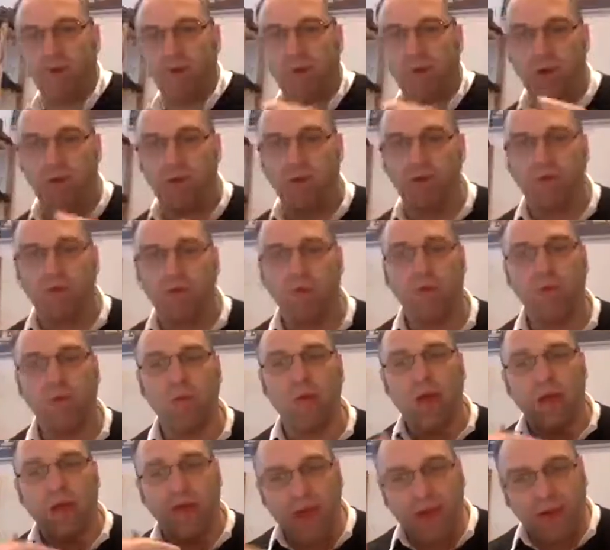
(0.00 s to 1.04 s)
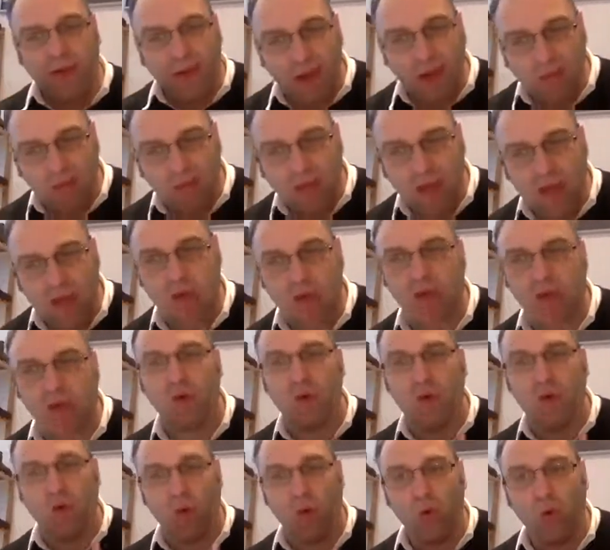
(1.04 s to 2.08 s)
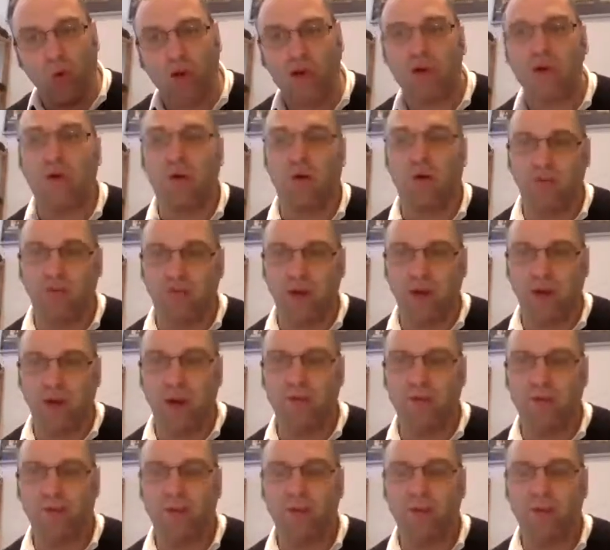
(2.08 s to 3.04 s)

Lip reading: within the firm that can be controlled and cultivated.